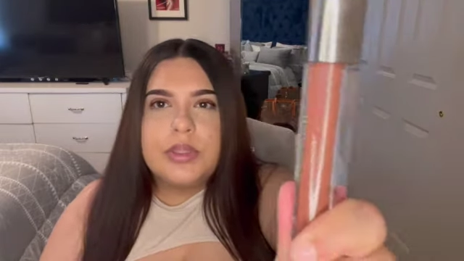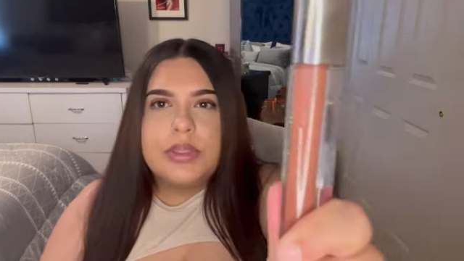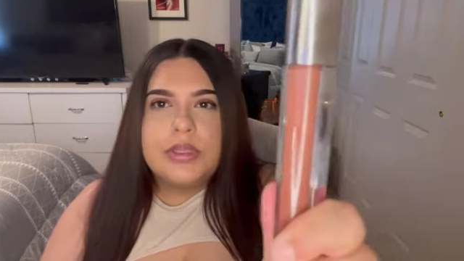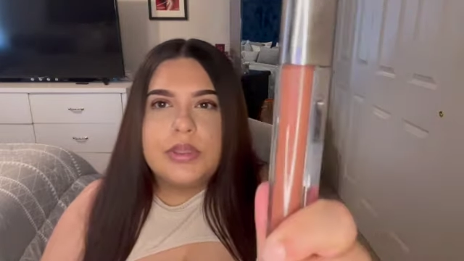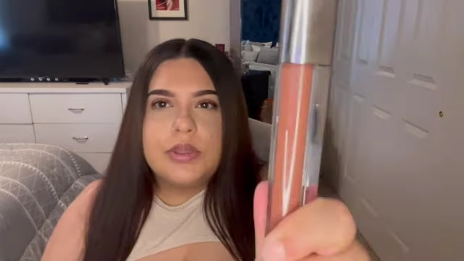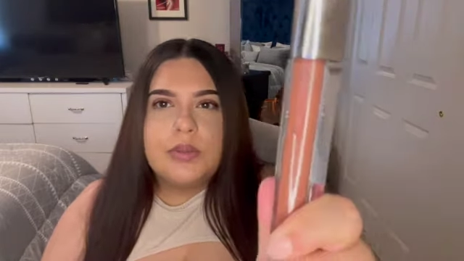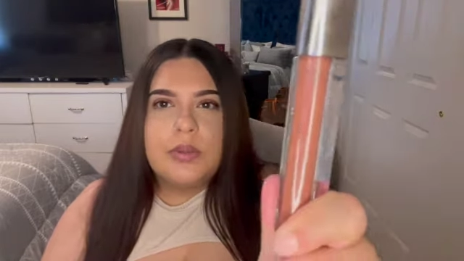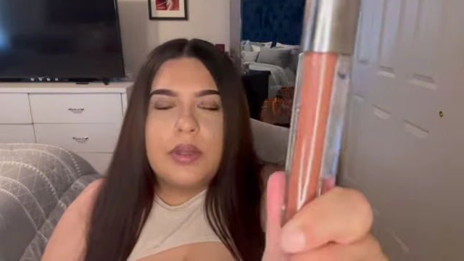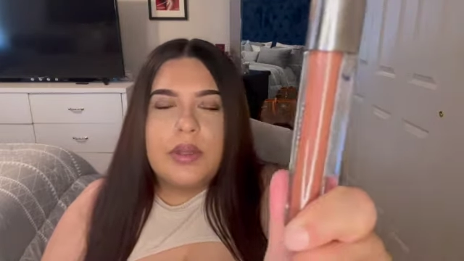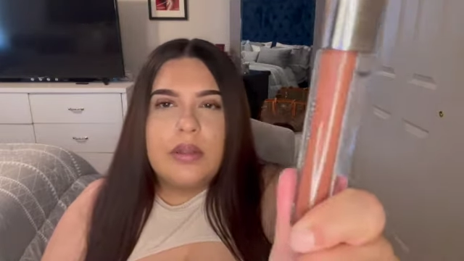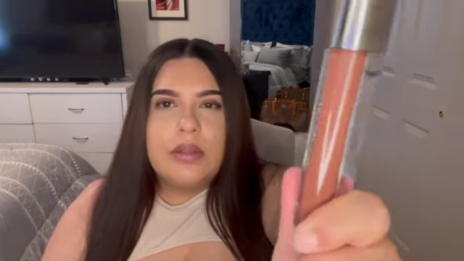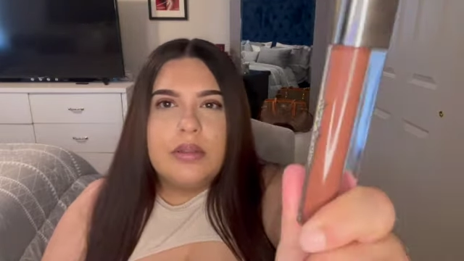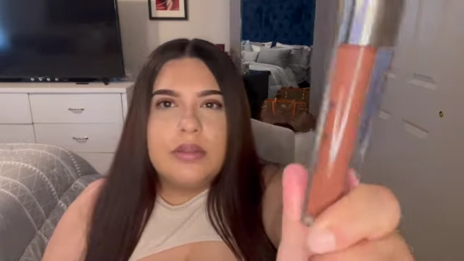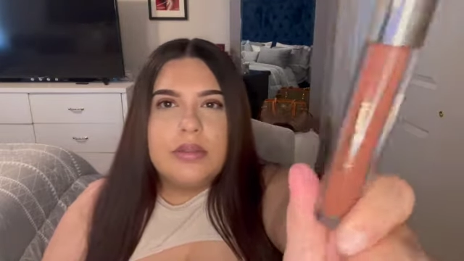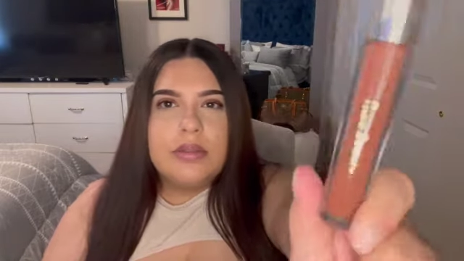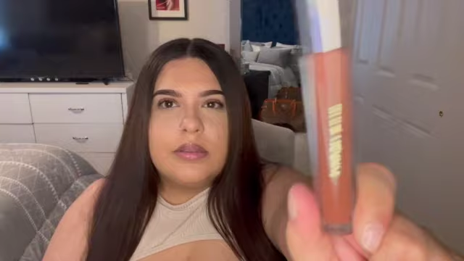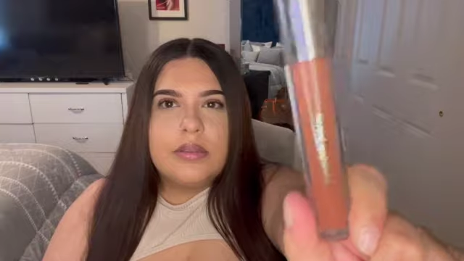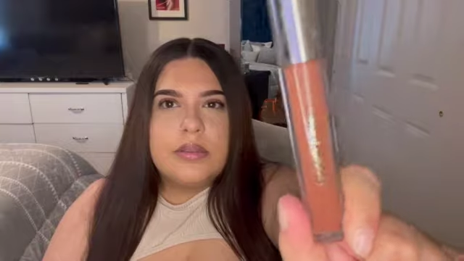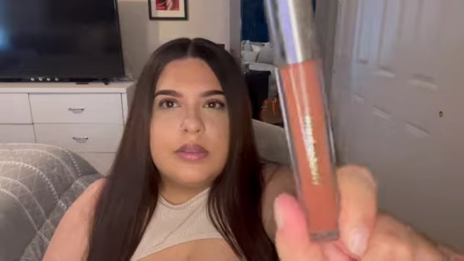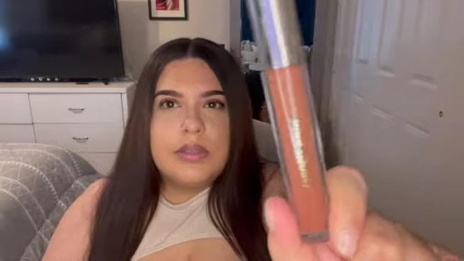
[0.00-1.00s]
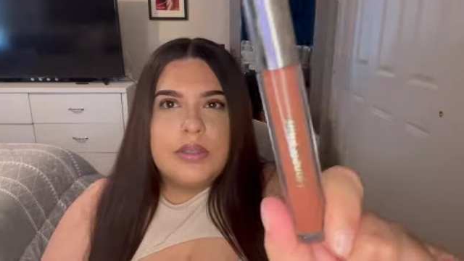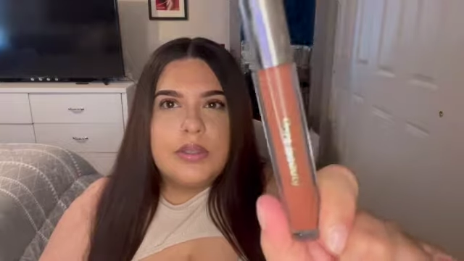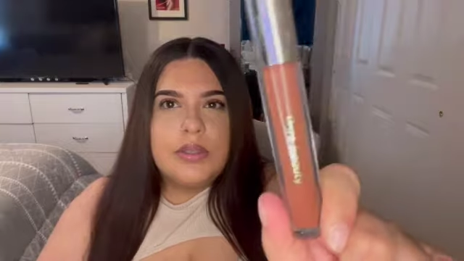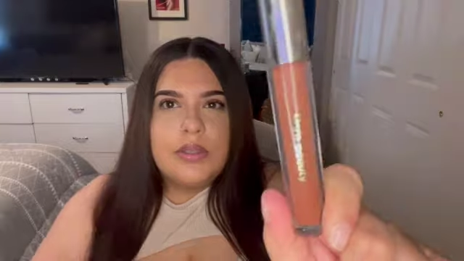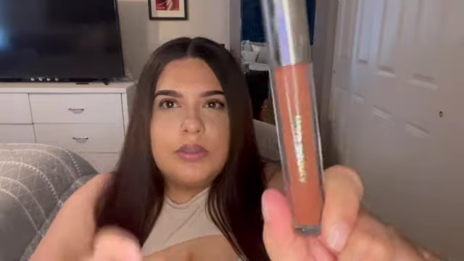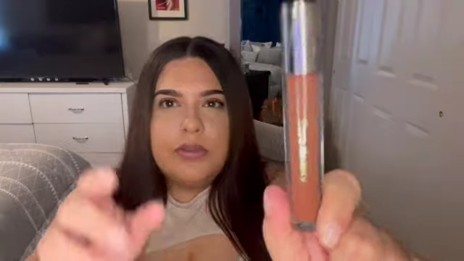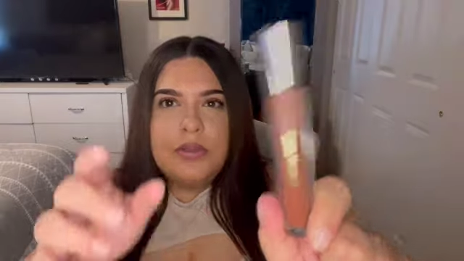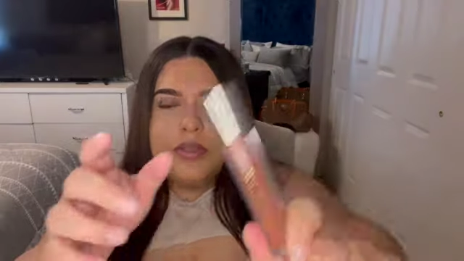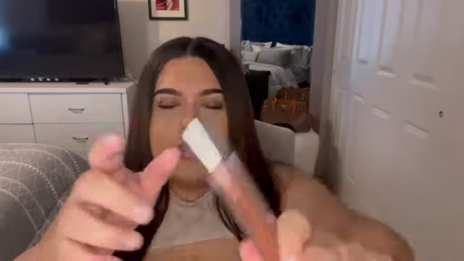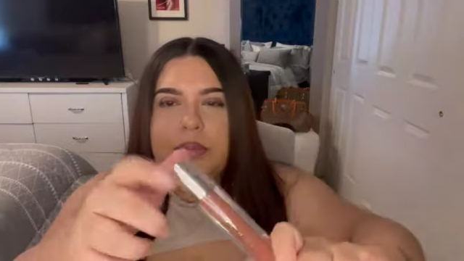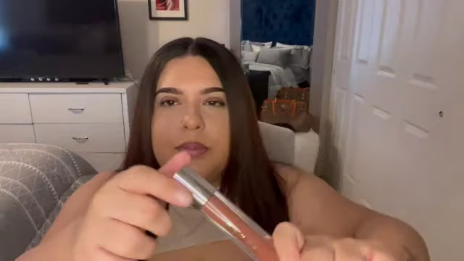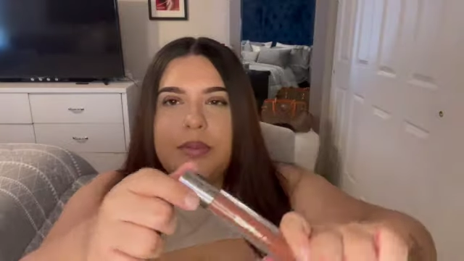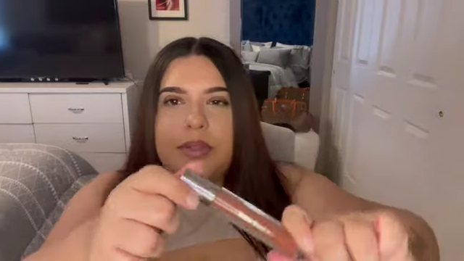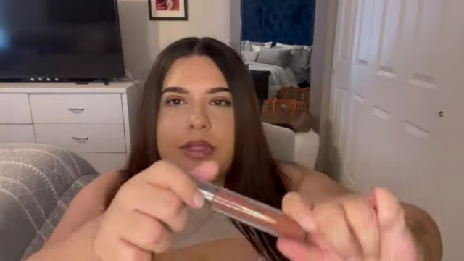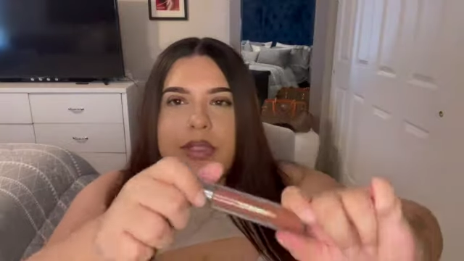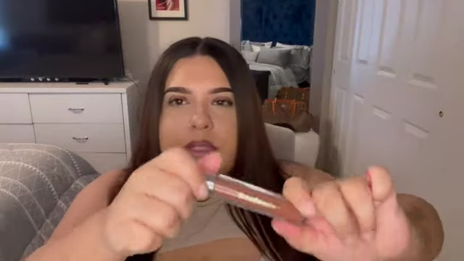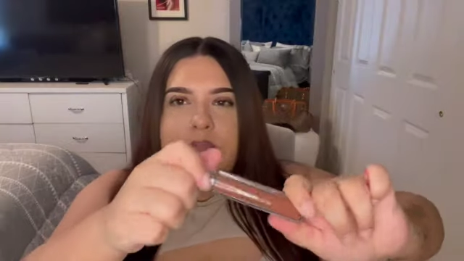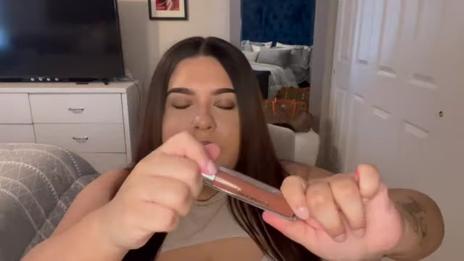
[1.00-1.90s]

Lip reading: as well, really pretty.